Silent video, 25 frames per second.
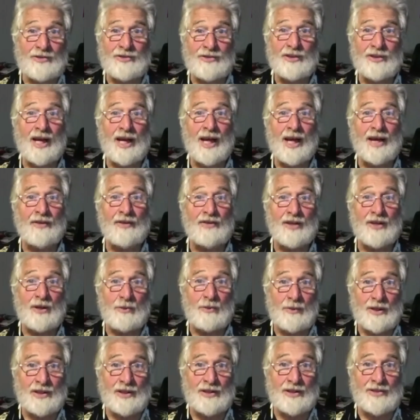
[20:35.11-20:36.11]
and the
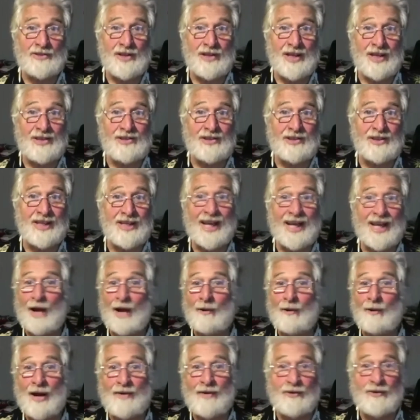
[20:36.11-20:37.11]
realization that
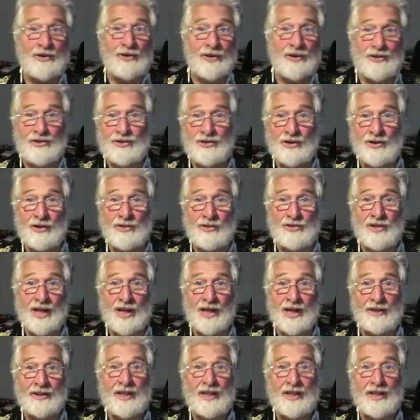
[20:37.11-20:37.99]
however this turns out,